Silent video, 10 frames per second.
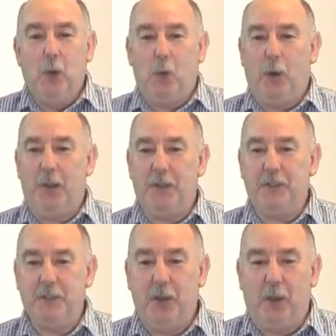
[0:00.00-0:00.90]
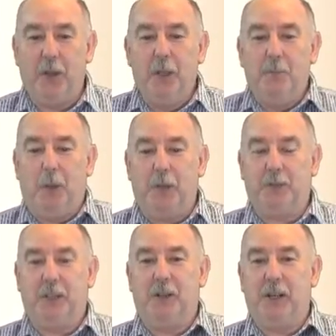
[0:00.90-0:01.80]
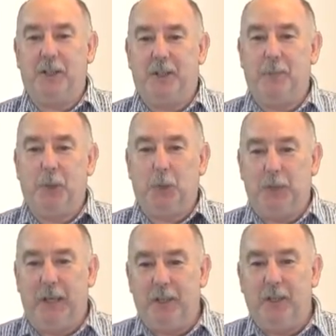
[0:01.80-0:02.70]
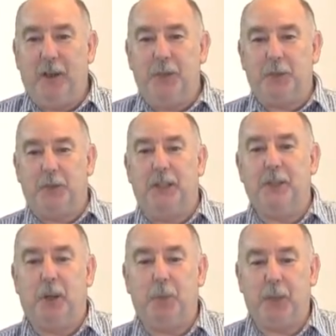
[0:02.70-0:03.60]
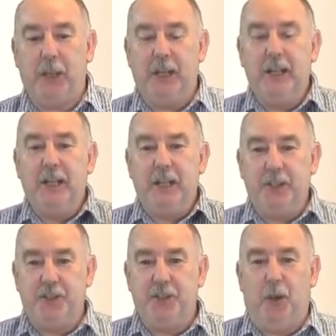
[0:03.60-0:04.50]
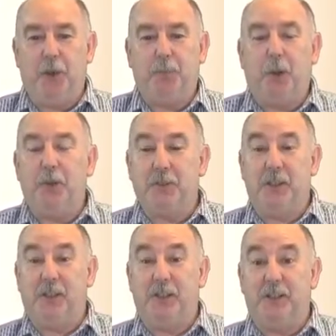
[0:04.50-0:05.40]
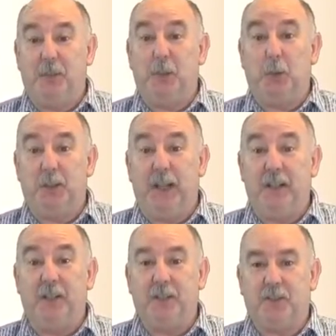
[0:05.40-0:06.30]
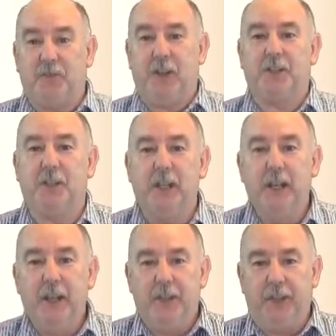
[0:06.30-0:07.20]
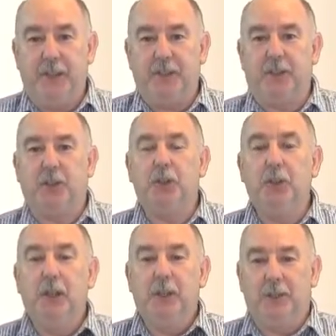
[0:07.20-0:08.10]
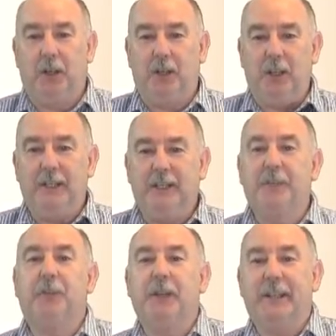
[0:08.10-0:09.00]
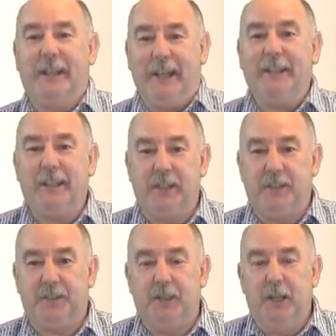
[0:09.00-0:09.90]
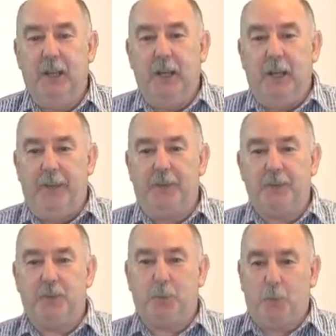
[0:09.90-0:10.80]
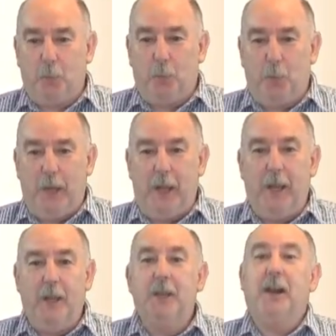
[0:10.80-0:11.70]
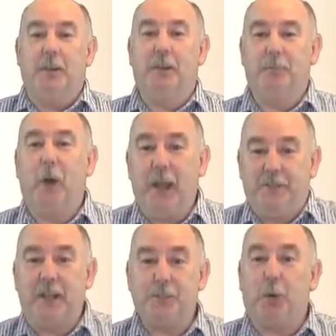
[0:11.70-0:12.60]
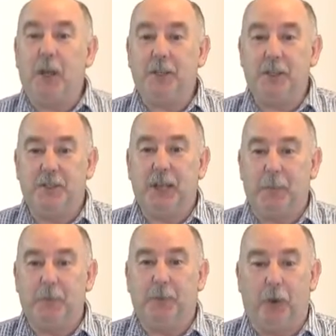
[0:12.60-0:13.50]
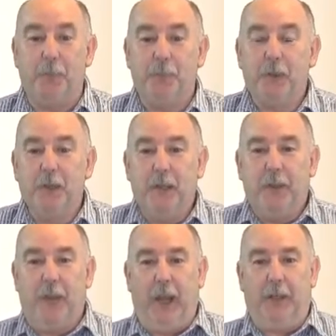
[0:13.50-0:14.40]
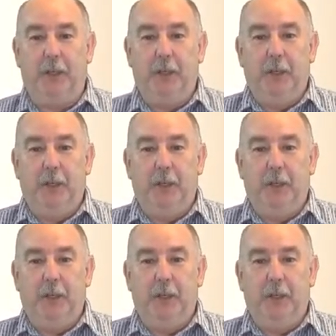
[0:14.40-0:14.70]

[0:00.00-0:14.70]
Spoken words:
What it is not, posterior tibial tendinitis or tendinopathy is not posterior tibial tendon dysfunction. These are two totally different entities, and this is where a lot of my exasperation is coming from, that